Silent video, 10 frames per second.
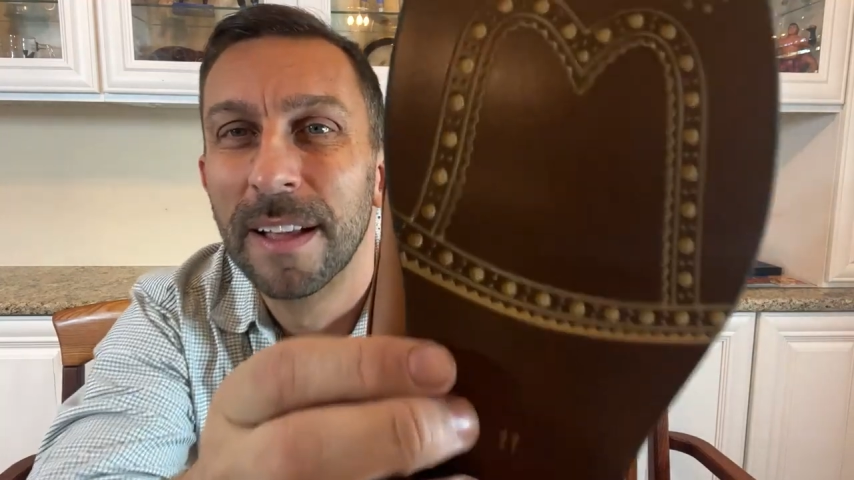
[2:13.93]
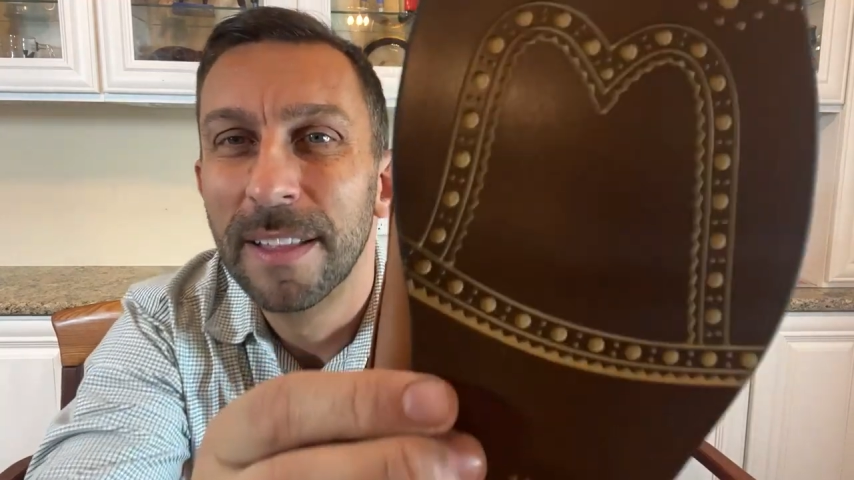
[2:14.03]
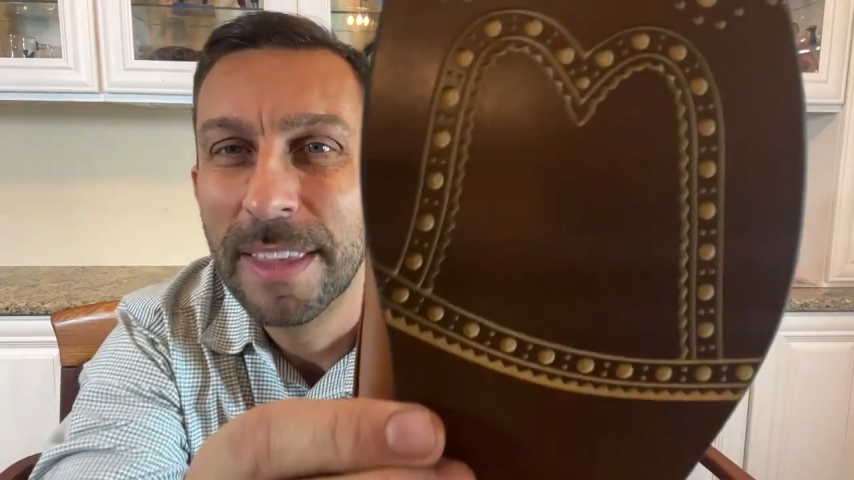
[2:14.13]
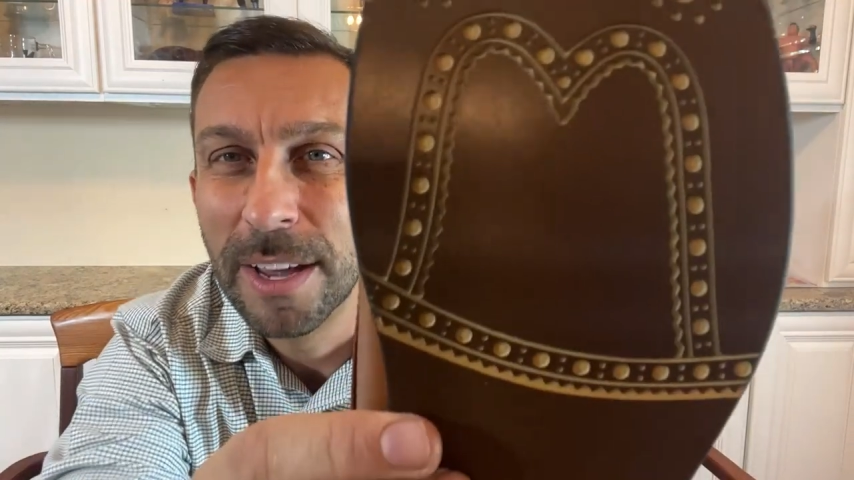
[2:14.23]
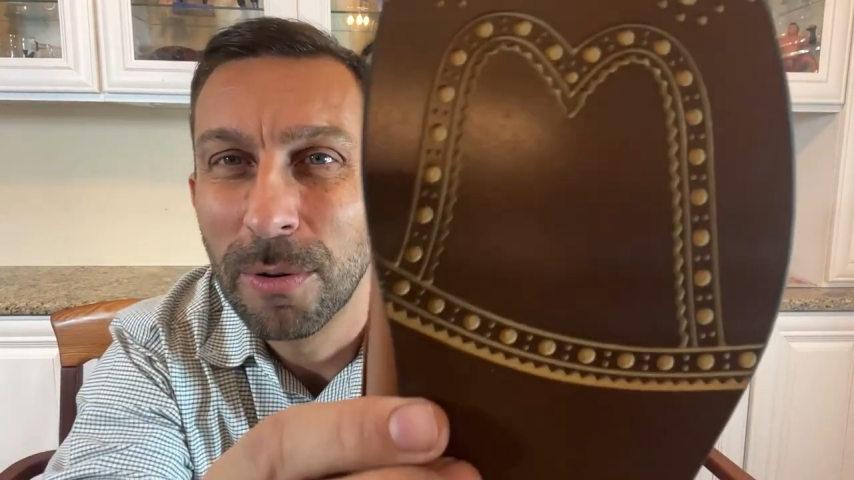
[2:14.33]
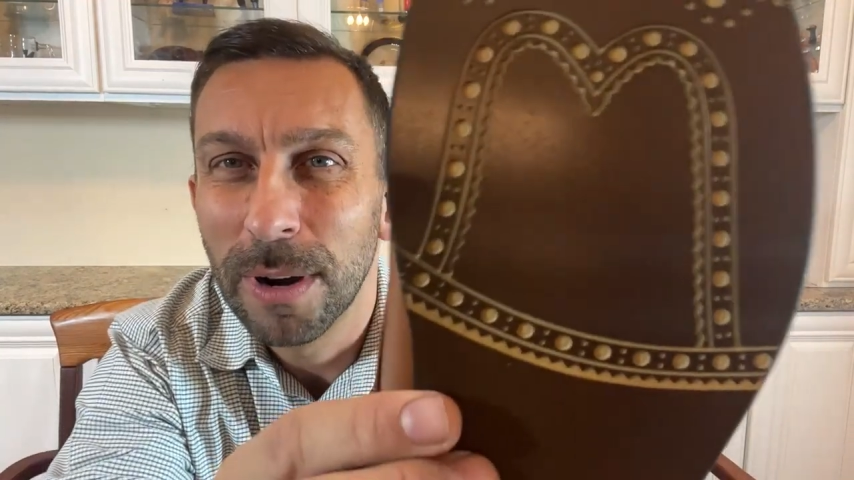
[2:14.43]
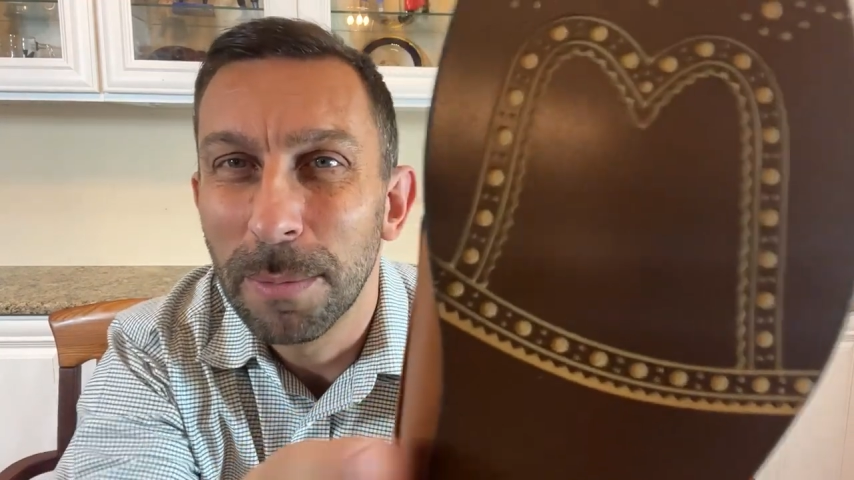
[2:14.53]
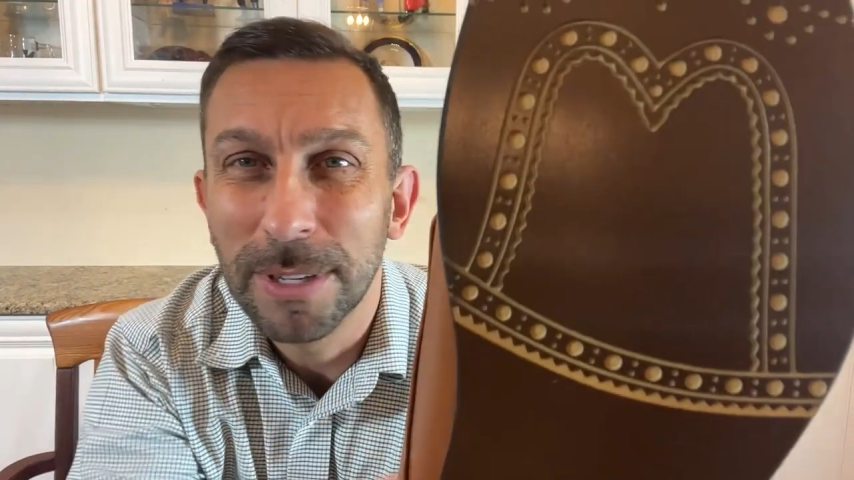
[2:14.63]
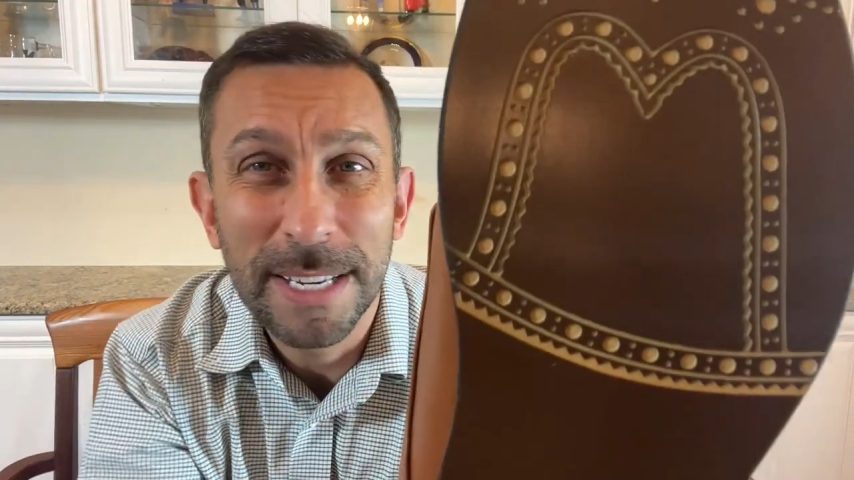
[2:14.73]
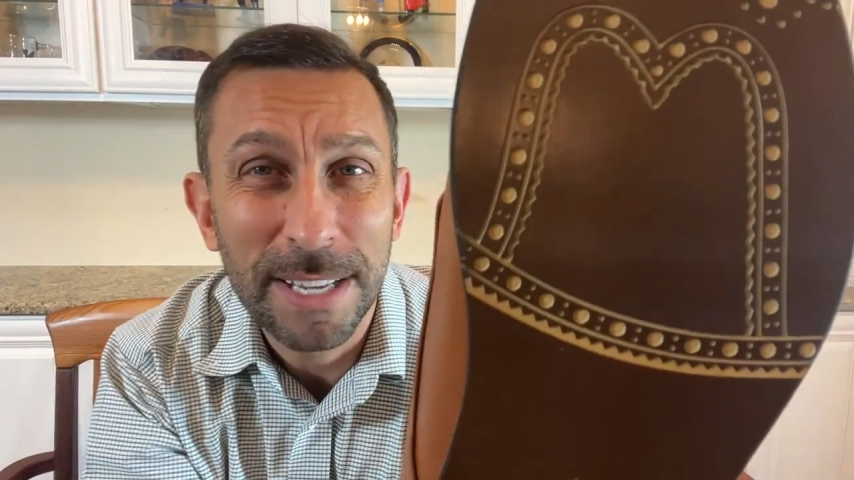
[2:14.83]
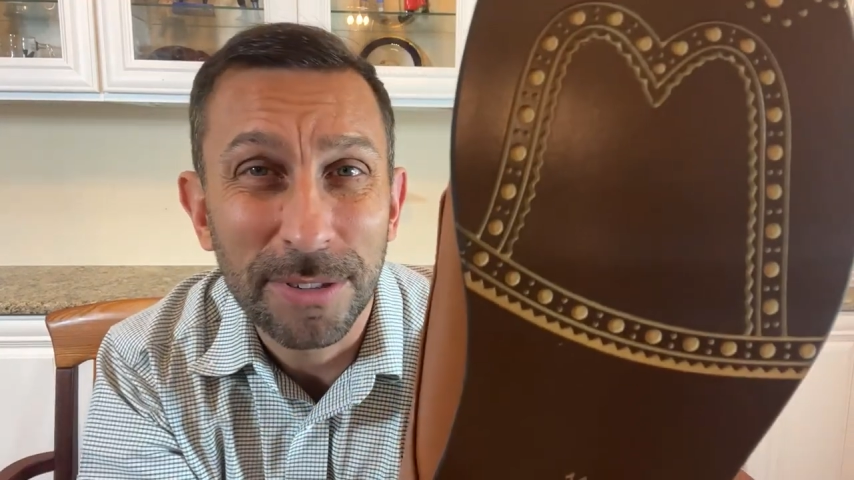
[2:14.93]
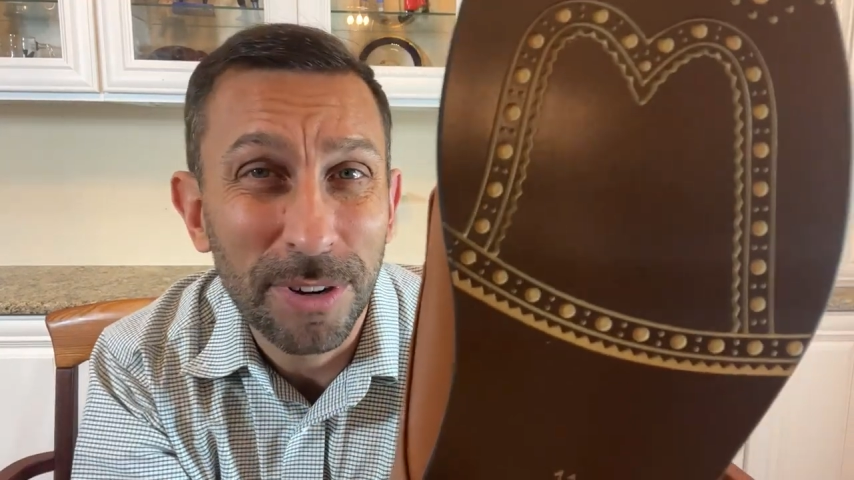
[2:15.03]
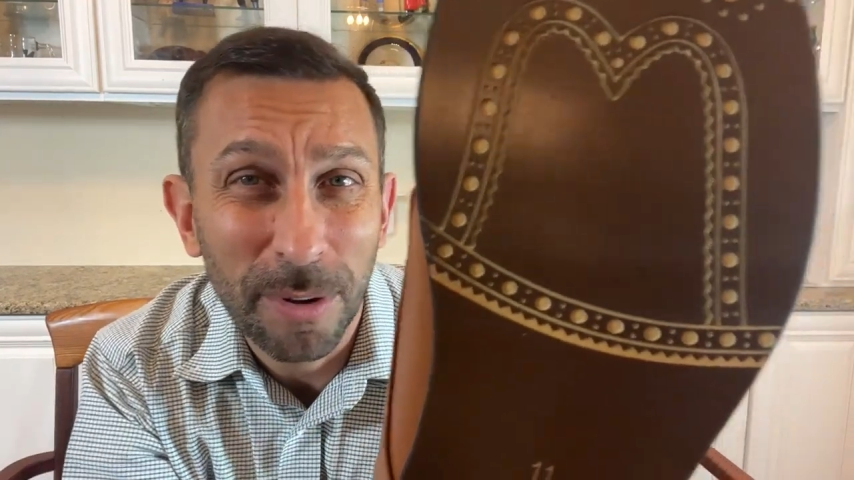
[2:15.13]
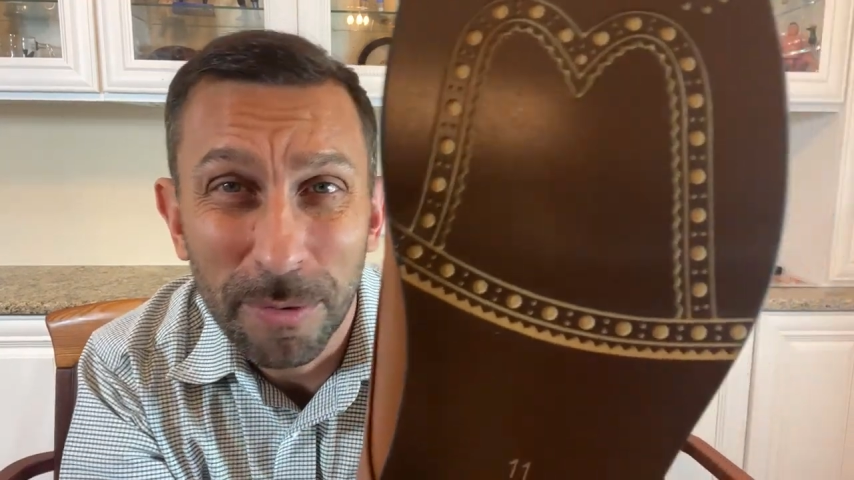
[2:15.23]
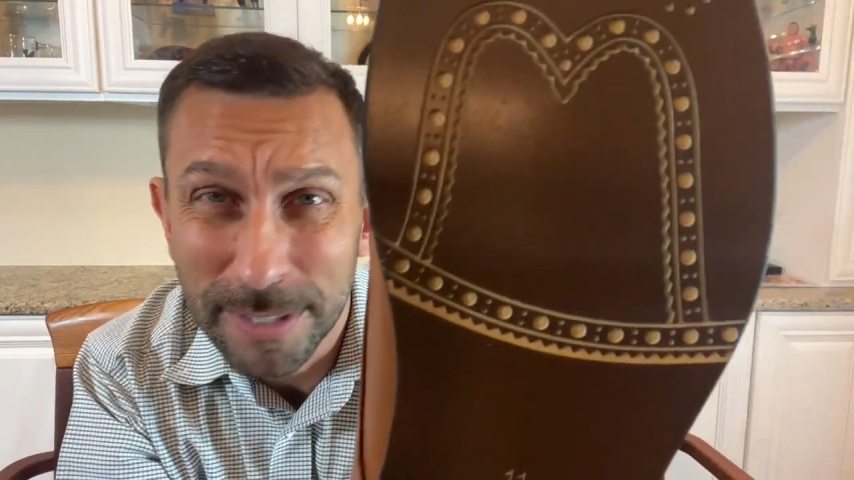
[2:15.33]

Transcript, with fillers: The incredible details. You're,